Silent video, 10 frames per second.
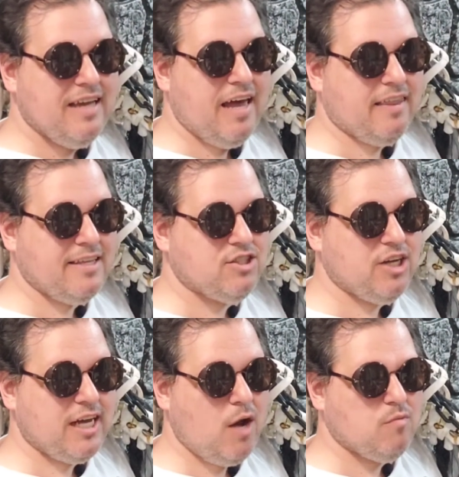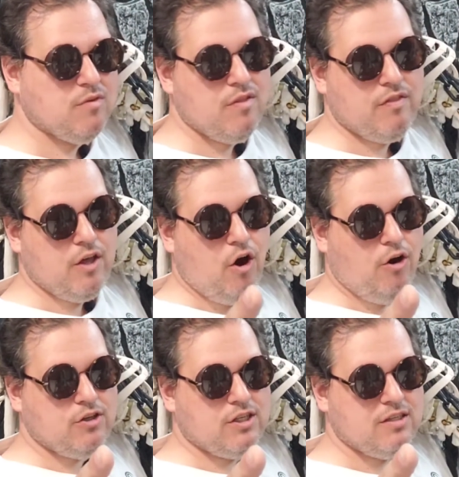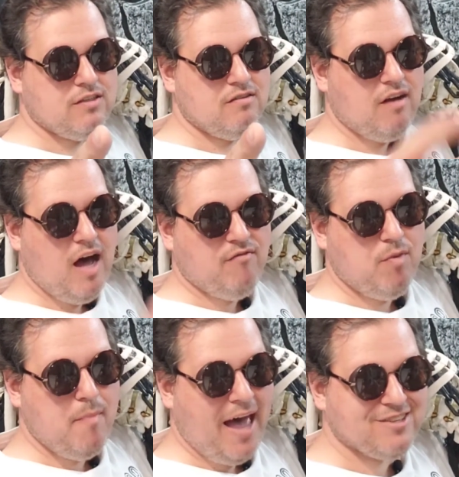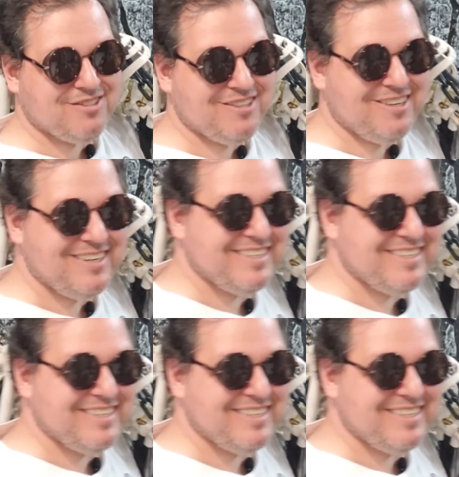and let's check out The Art of the Master.